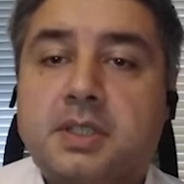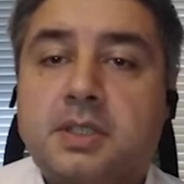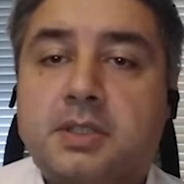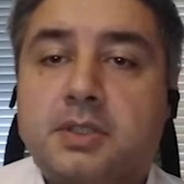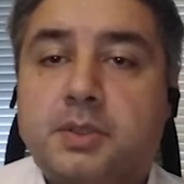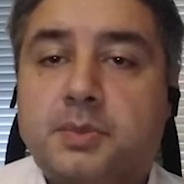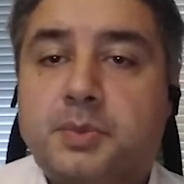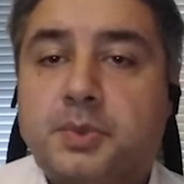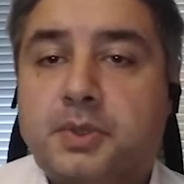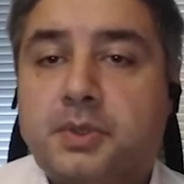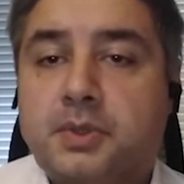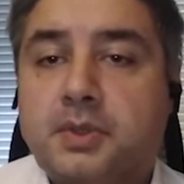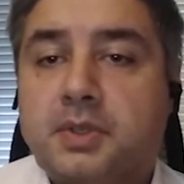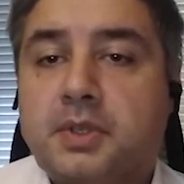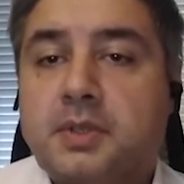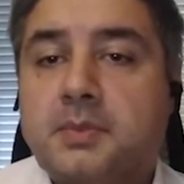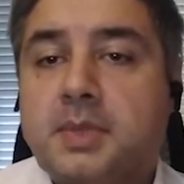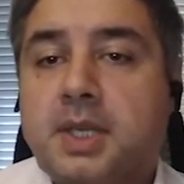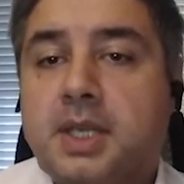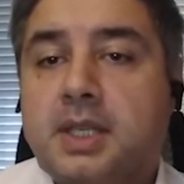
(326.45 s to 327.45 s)

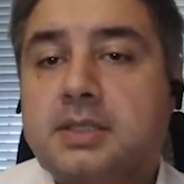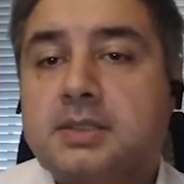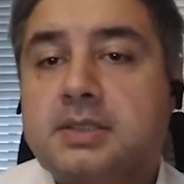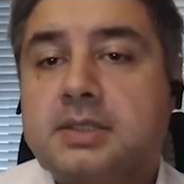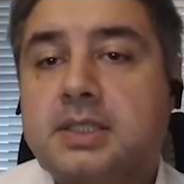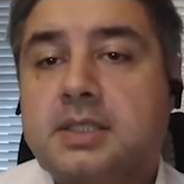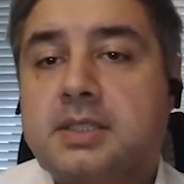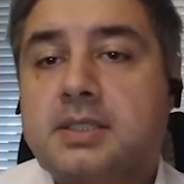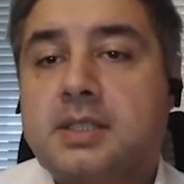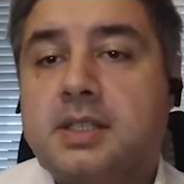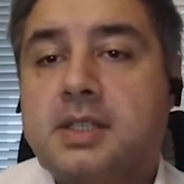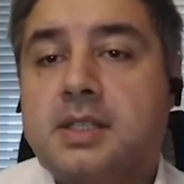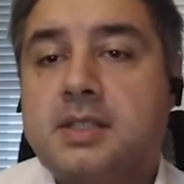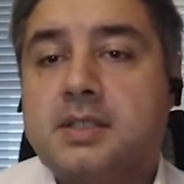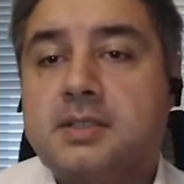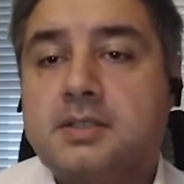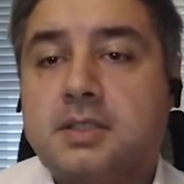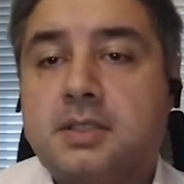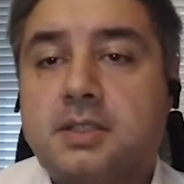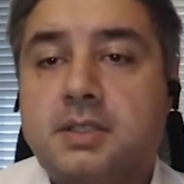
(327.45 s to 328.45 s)
entrepreneur and makes it in
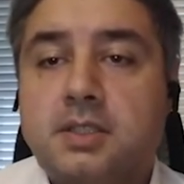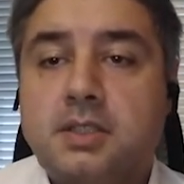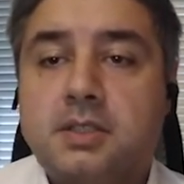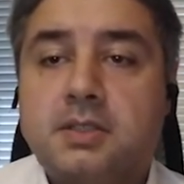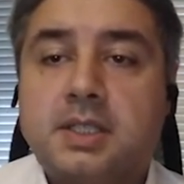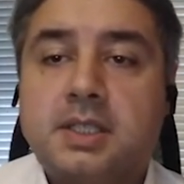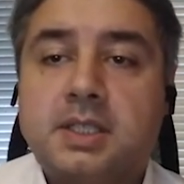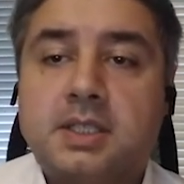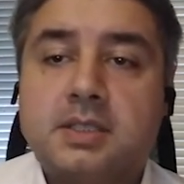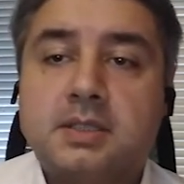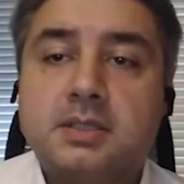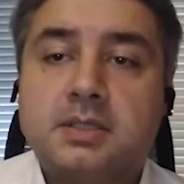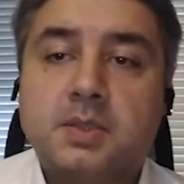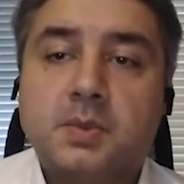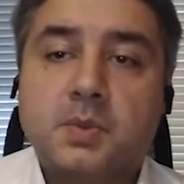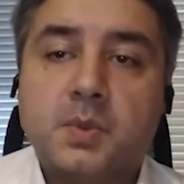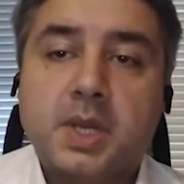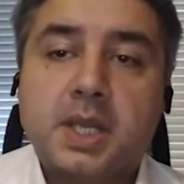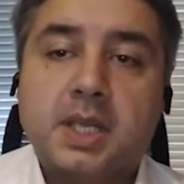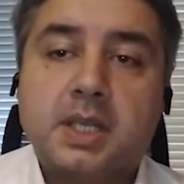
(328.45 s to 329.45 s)
a secure and easy
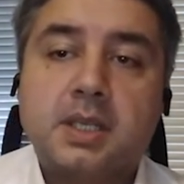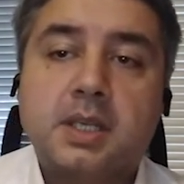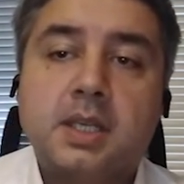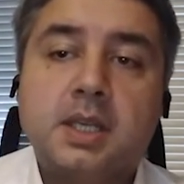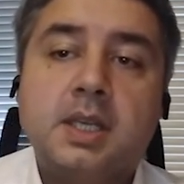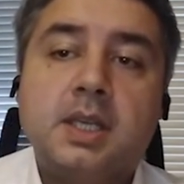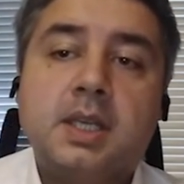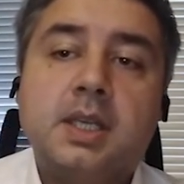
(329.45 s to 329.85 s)
way,